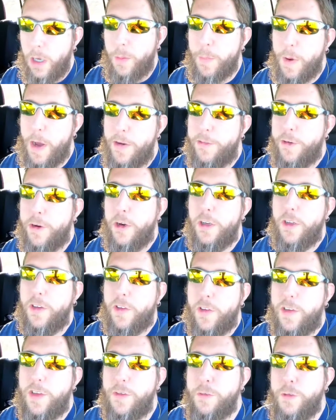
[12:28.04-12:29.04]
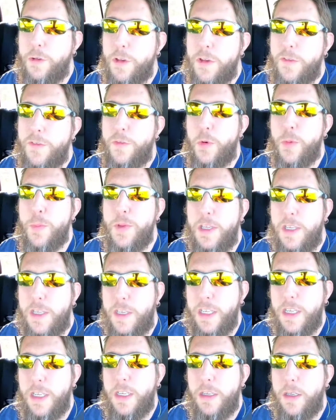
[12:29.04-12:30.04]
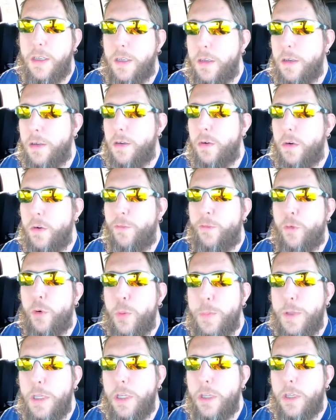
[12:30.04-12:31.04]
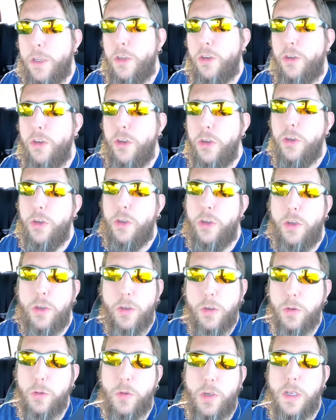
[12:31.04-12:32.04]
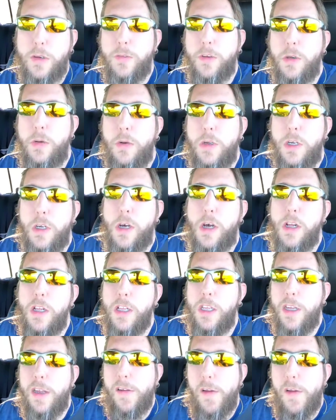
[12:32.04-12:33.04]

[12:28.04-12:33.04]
I've heard it's different than Formula D or Formula D or whatever you want to call it.